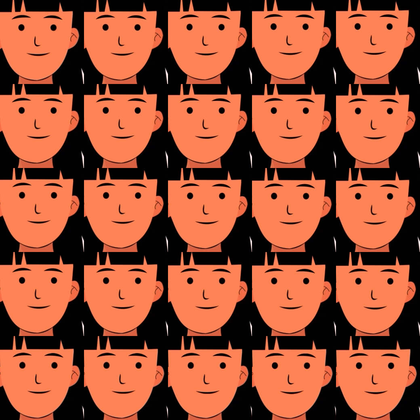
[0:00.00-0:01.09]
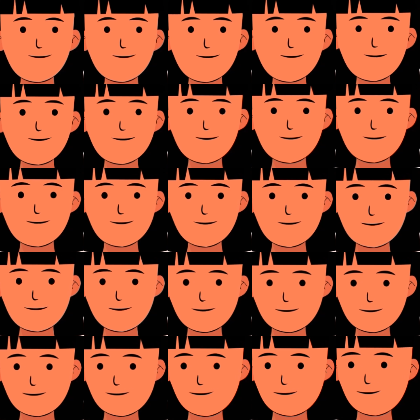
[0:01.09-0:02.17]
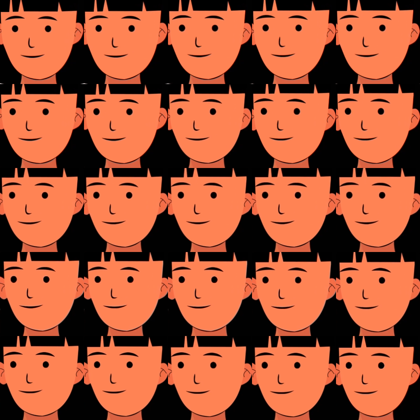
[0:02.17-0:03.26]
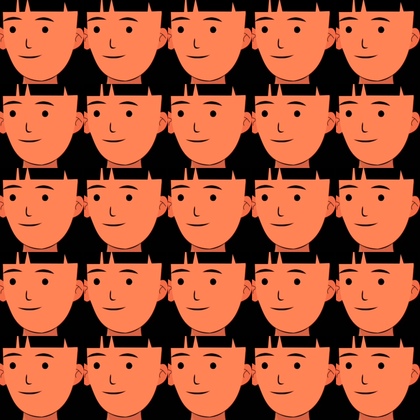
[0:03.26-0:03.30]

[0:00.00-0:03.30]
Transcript: [no speech]